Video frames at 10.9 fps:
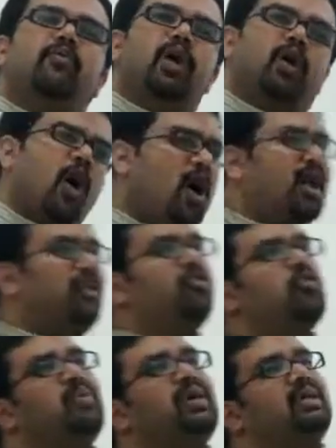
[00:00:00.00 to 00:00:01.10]
we are all
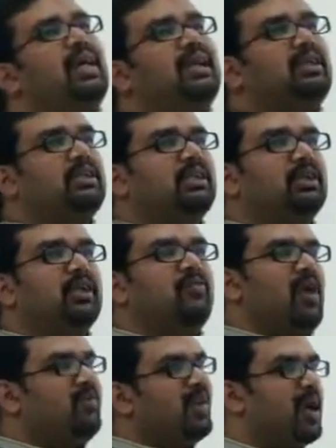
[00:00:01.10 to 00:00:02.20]
assuming that
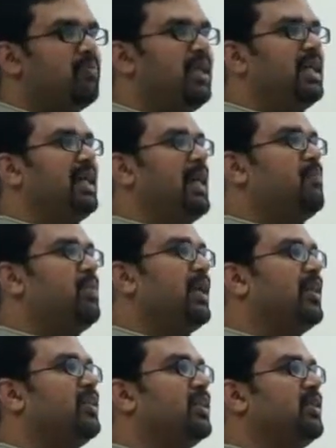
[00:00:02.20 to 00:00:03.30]
When we are building an
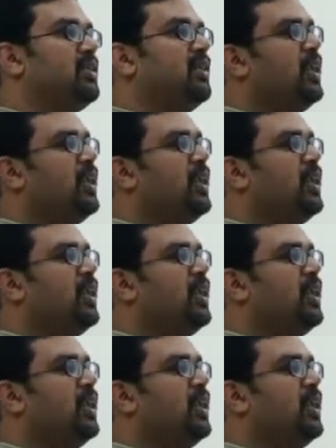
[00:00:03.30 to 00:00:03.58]
application,